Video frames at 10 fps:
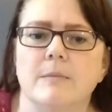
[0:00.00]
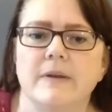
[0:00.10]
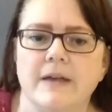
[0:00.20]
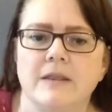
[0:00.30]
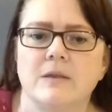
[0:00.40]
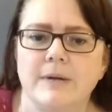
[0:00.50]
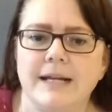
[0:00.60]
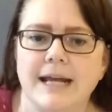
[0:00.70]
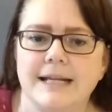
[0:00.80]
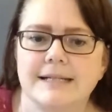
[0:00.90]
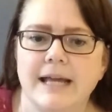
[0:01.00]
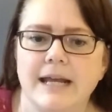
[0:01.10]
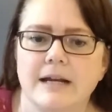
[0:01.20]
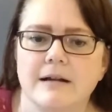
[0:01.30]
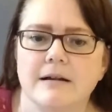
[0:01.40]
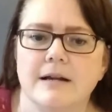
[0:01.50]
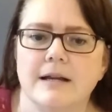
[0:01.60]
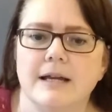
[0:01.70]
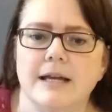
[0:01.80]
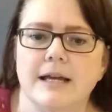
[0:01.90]
But then three days later,
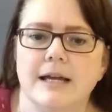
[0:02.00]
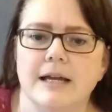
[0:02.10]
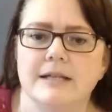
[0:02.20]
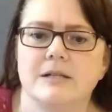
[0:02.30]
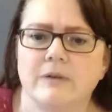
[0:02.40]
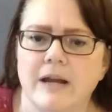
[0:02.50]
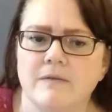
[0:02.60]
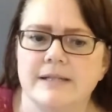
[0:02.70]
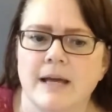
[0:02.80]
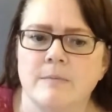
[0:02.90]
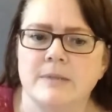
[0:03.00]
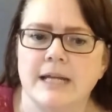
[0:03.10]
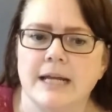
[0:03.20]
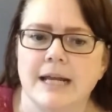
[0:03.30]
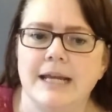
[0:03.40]
his grave was empty,